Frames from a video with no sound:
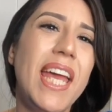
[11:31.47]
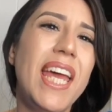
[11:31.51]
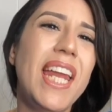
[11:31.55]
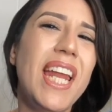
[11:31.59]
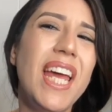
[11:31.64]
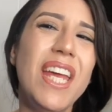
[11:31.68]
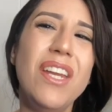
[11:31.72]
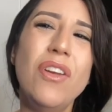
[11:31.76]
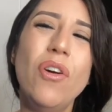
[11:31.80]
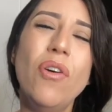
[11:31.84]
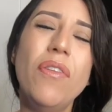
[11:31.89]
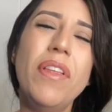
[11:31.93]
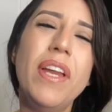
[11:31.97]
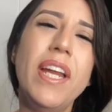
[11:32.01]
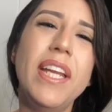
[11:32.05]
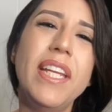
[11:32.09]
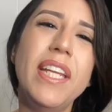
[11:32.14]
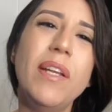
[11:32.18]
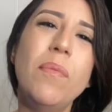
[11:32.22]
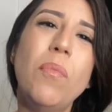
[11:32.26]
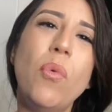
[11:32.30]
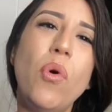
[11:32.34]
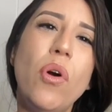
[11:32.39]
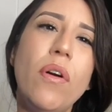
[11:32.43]
And I know that I
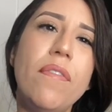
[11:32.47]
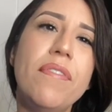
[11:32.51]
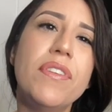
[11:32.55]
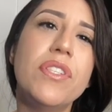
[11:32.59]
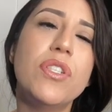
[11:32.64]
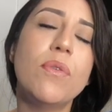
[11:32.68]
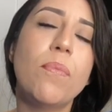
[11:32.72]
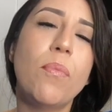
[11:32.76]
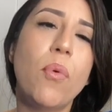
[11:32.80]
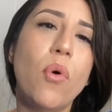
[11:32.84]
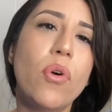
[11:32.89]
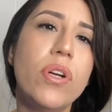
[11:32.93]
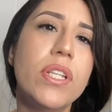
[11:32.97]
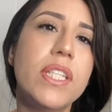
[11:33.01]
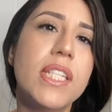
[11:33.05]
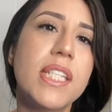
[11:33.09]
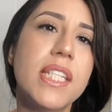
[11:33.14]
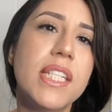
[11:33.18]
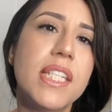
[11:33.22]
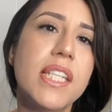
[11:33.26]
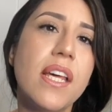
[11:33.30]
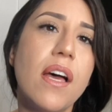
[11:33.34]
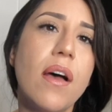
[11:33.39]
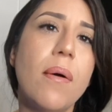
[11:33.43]
need more of a support
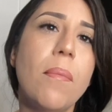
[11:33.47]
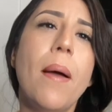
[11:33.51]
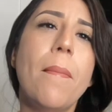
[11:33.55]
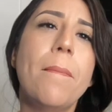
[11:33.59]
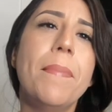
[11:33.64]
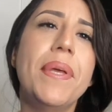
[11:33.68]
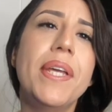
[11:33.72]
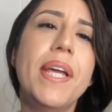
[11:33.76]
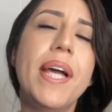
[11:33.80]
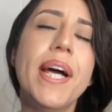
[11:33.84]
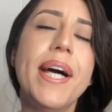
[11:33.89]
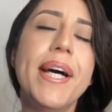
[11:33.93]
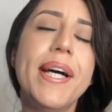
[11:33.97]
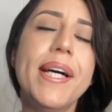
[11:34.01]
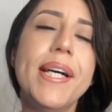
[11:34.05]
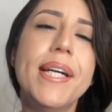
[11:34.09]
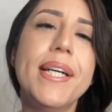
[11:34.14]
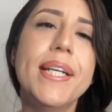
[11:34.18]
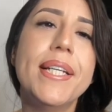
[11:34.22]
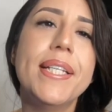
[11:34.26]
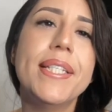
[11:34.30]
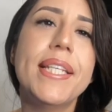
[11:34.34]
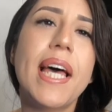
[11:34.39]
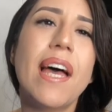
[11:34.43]
system
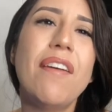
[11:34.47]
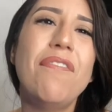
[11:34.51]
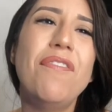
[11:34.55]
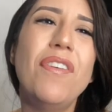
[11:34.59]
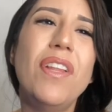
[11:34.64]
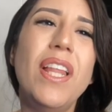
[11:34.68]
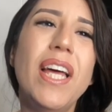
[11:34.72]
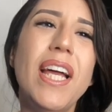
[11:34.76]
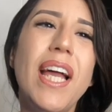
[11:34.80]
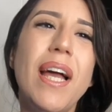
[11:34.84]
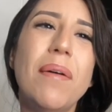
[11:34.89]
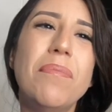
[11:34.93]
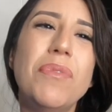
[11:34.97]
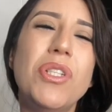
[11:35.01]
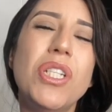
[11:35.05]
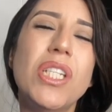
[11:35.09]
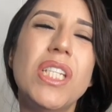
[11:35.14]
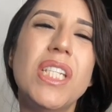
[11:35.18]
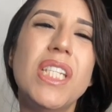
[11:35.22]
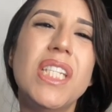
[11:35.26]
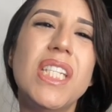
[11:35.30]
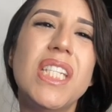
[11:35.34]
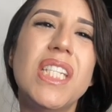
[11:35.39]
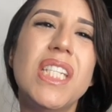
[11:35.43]
because I feel like I'm
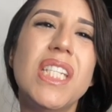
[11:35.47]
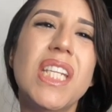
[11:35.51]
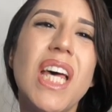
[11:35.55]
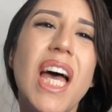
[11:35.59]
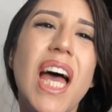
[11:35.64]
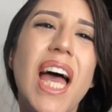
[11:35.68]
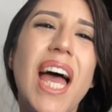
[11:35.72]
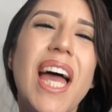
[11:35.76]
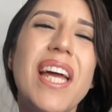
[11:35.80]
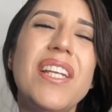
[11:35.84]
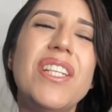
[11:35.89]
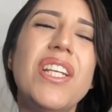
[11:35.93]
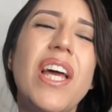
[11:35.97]
just, I,